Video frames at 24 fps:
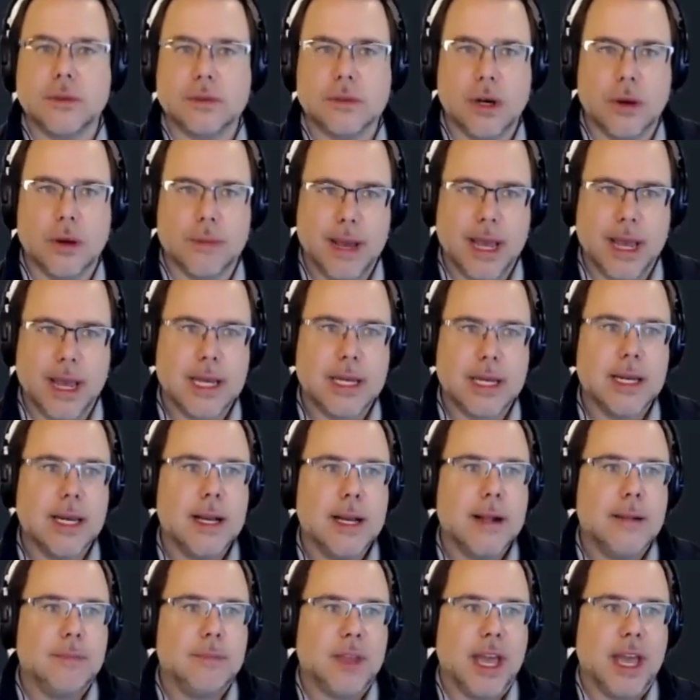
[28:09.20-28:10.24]
domain,
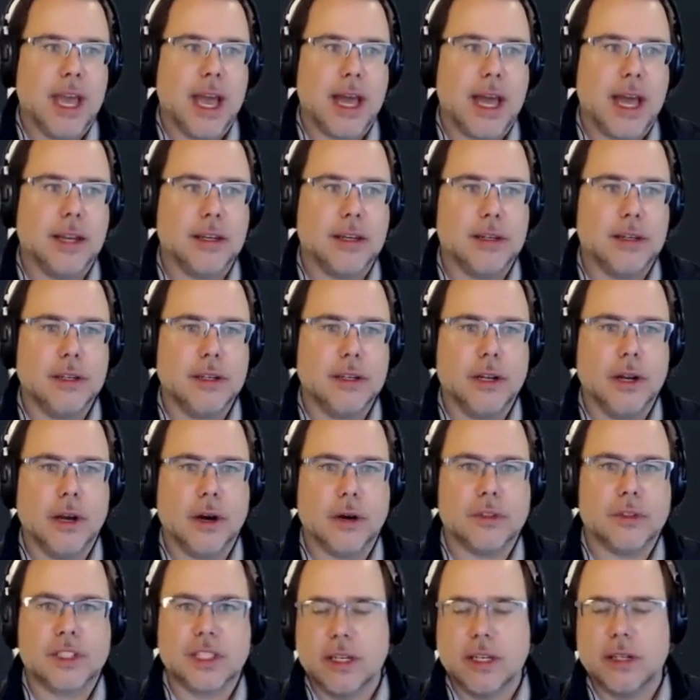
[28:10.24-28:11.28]
and
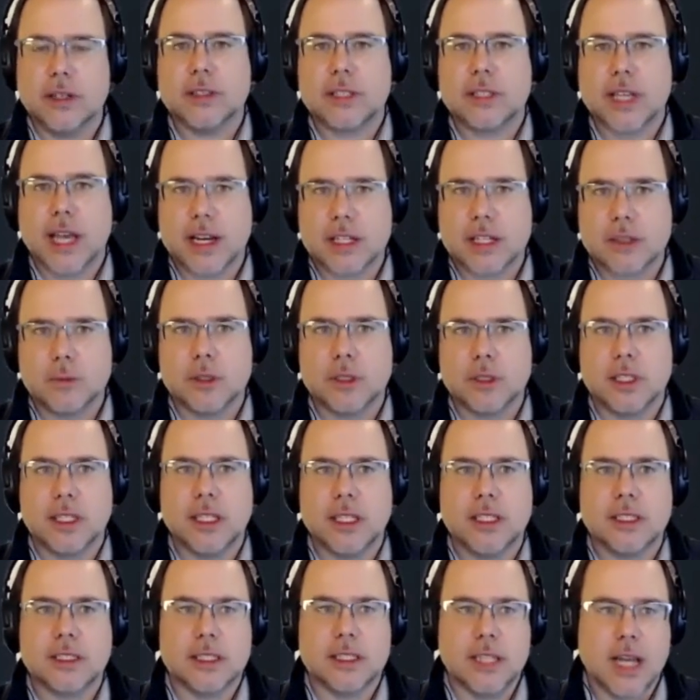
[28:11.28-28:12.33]
skills,
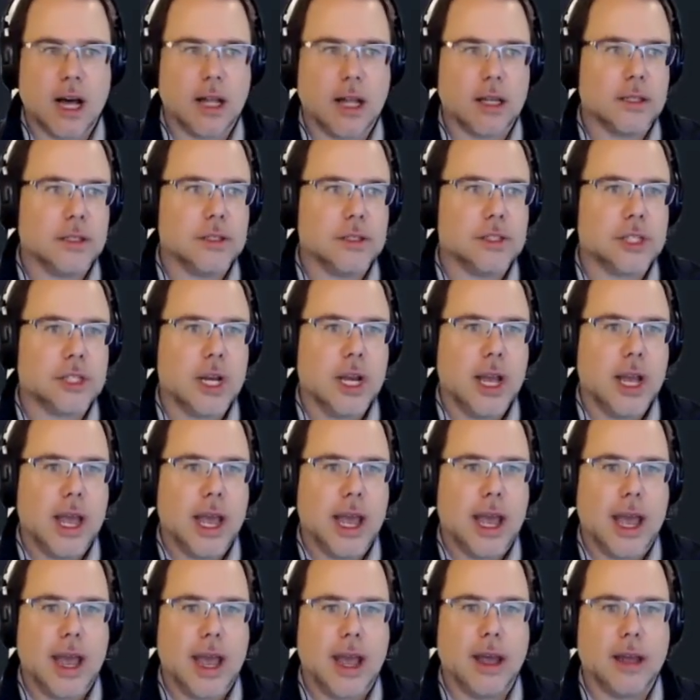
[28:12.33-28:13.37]
expertise, knowledge,
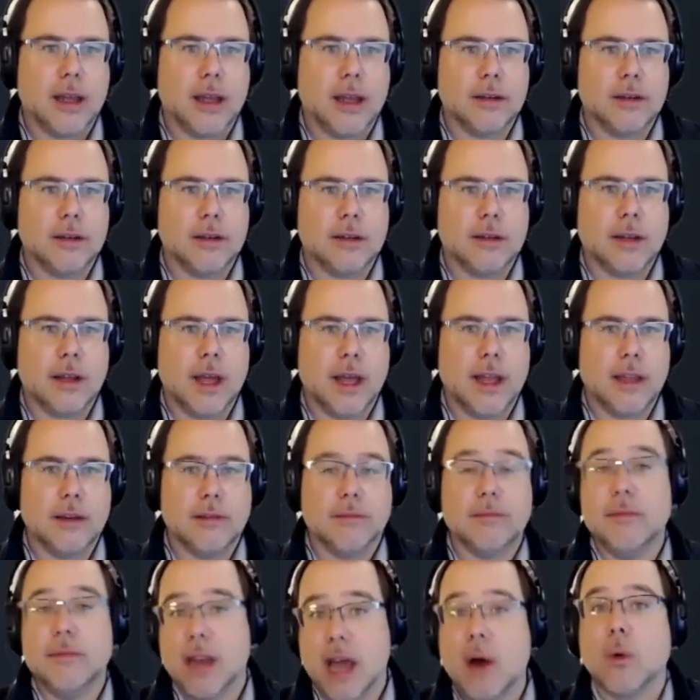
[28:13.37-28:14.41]
and
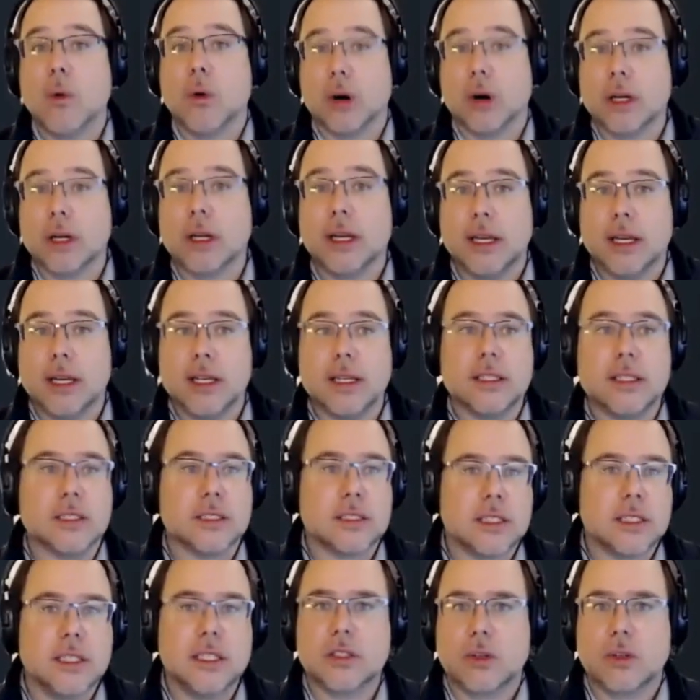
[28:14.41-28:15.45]
network
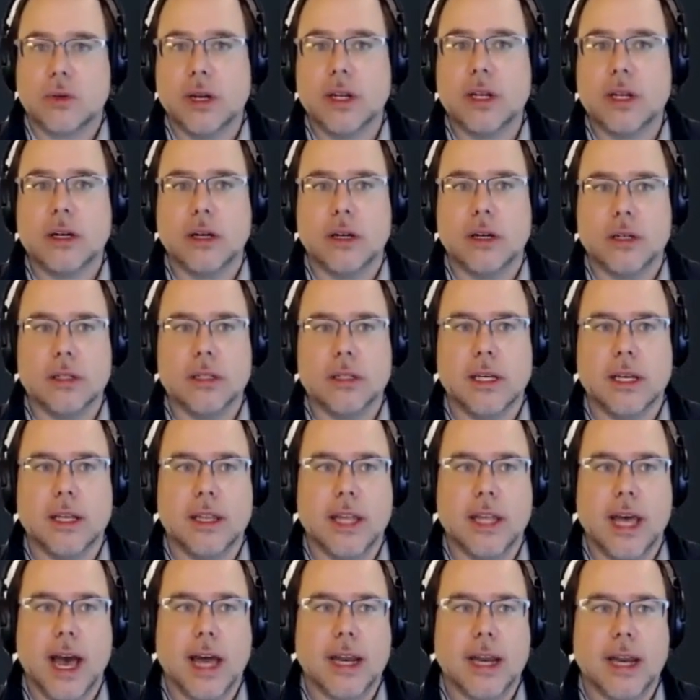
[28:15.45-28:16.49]
is critical in
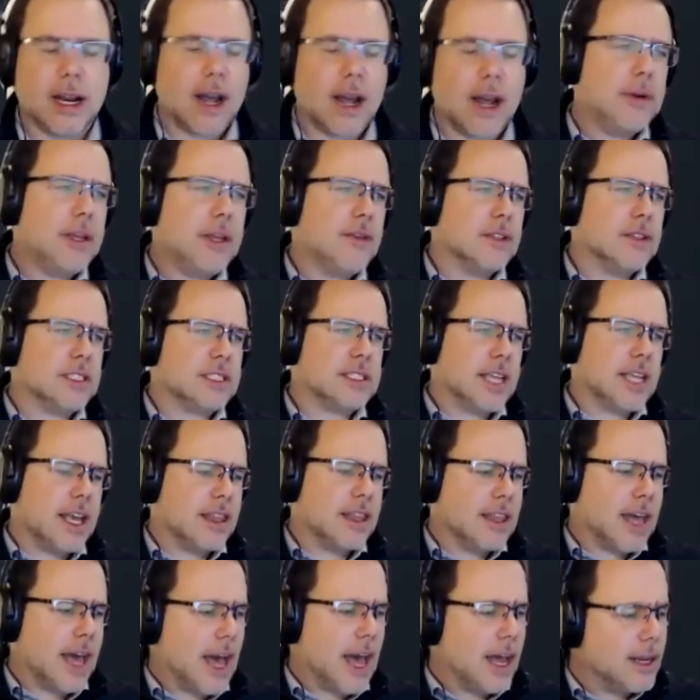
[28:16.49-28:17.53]
that. And I would even say
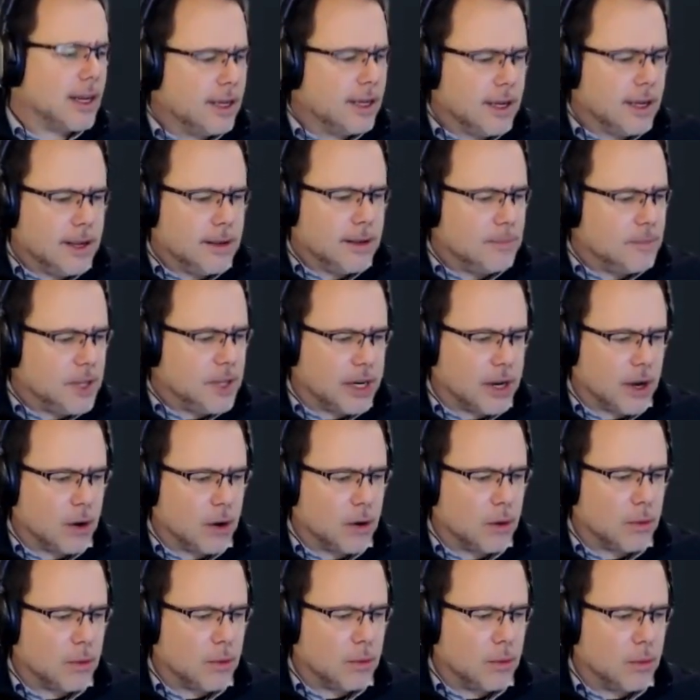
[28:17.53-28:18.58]
that you
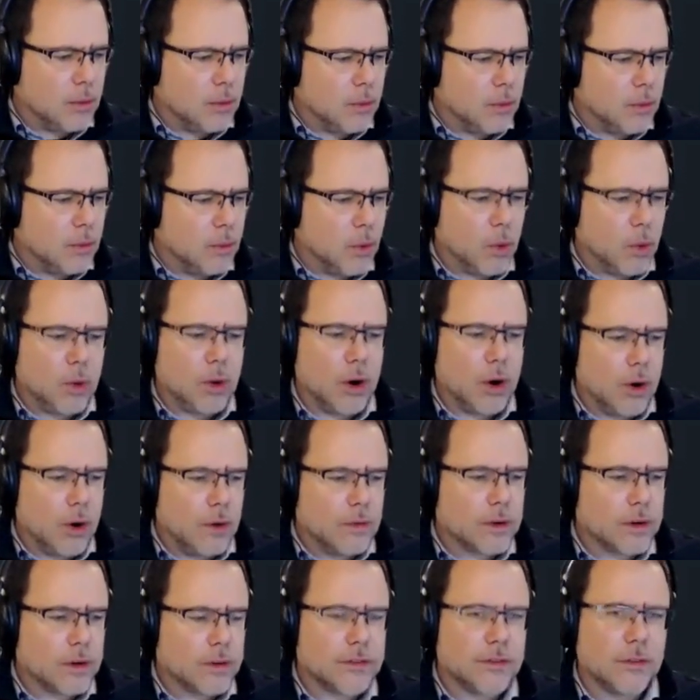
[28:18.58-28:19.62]
know
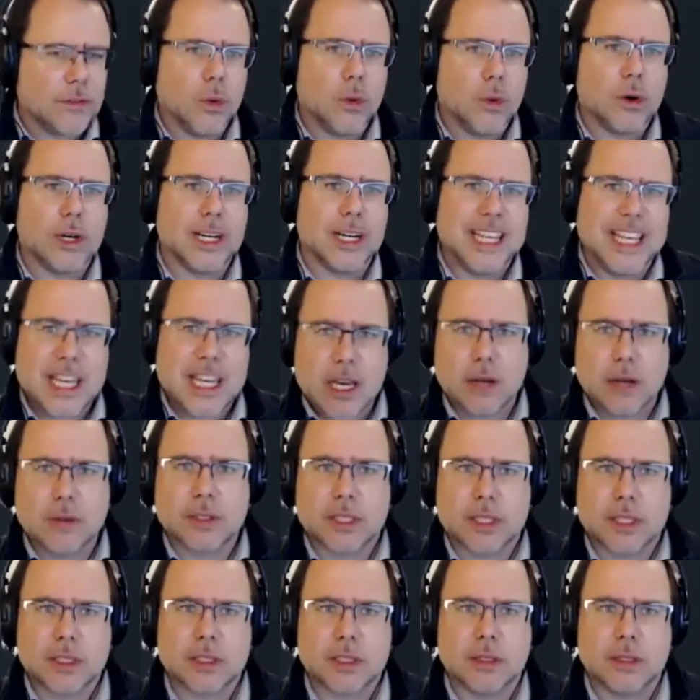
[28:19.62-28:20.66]
moreover, for
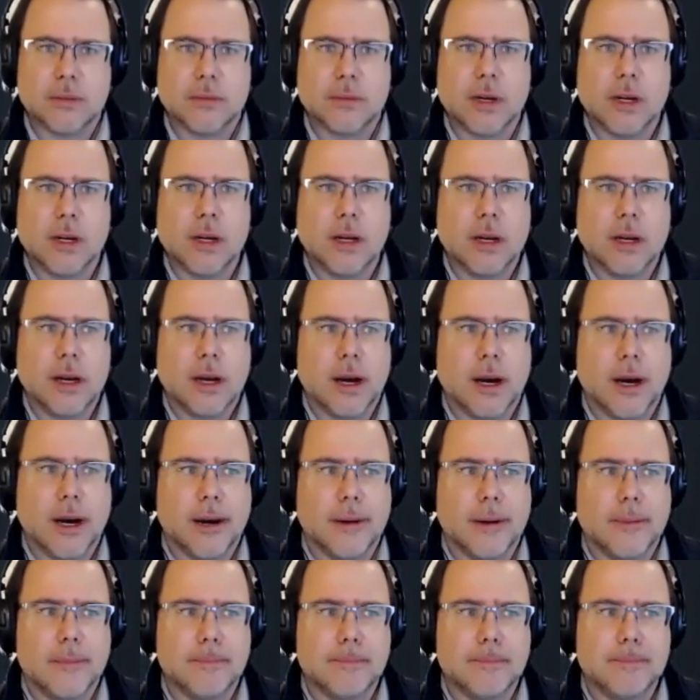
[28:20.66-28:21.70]
ecosystem
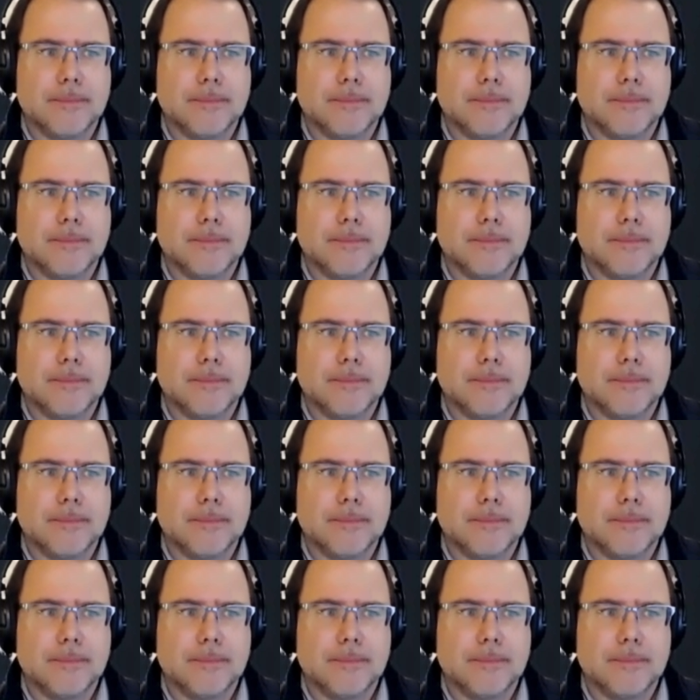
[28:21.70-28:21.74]
um